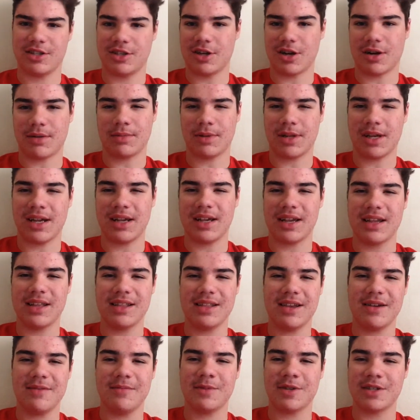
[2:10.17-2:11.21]
stop liking
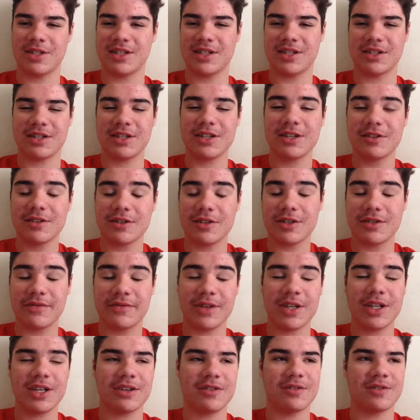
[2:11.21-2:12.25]
them because they're still good
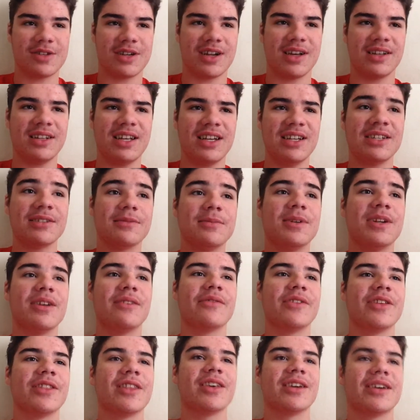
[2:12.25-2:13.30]
videos and I like them and
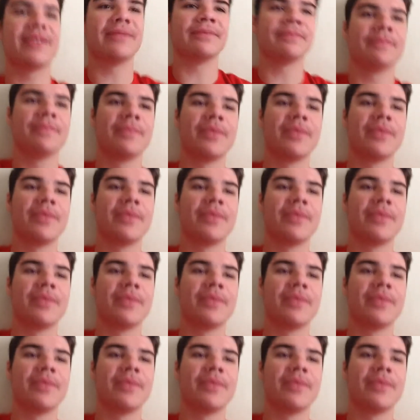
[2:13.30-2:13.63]
everything.